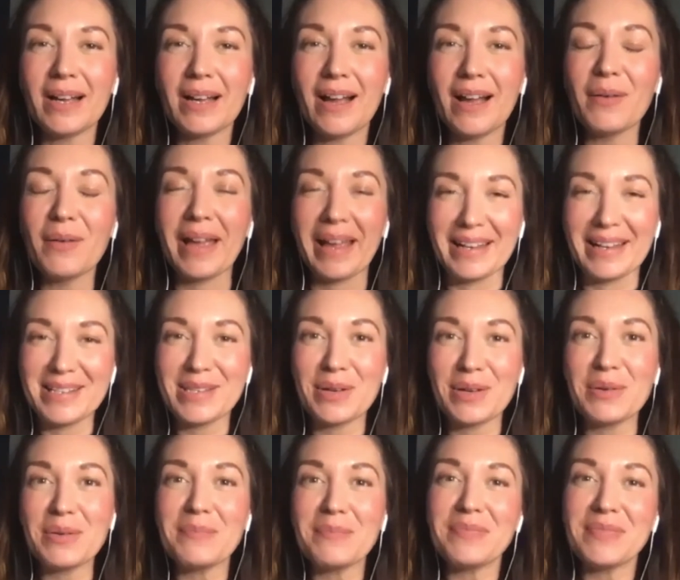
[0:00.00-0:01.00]
okay,
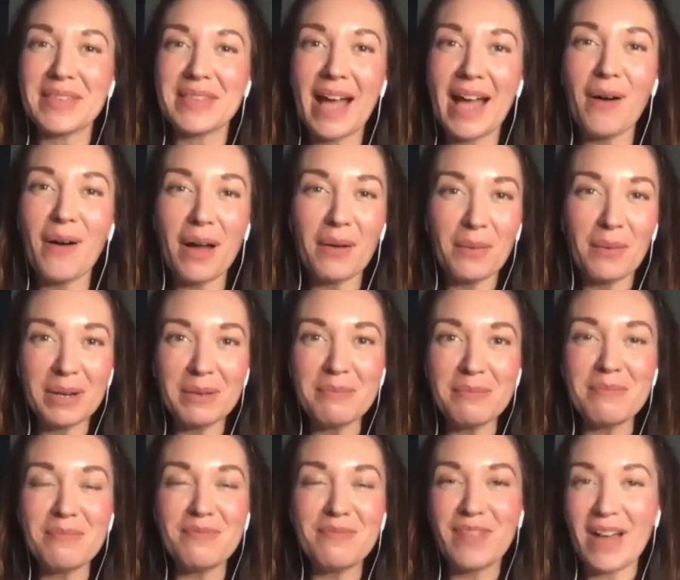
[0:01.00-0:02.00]
so now I want
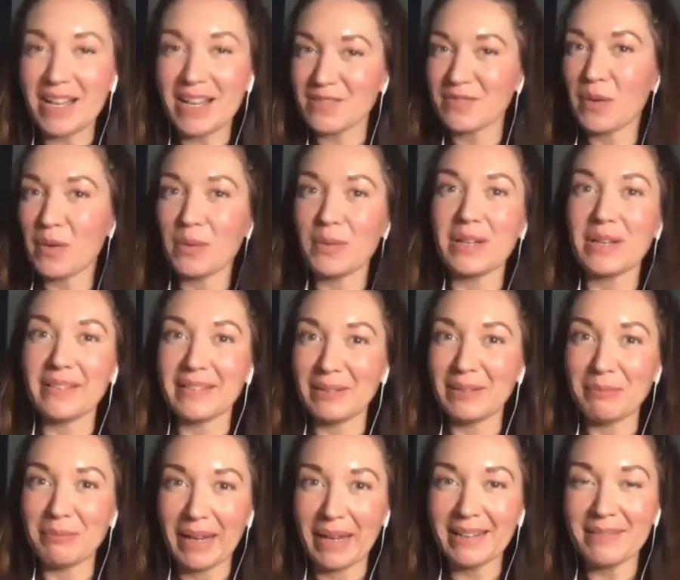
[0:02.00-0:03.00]
to fast forward a little
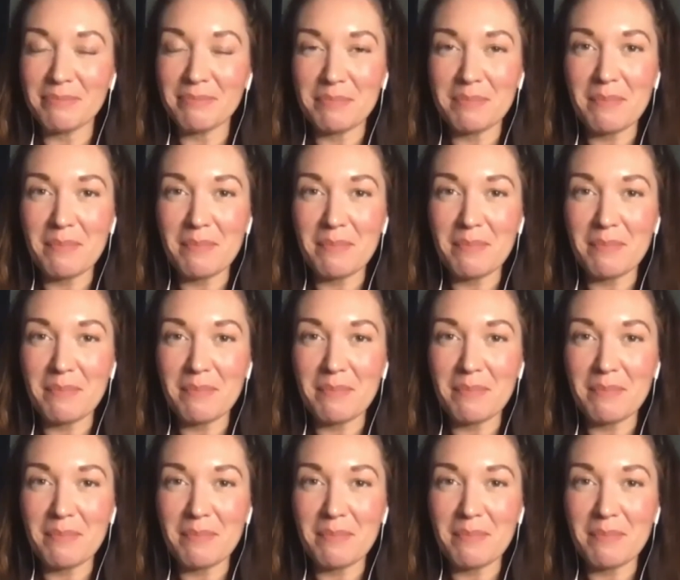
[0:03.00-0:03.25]
bit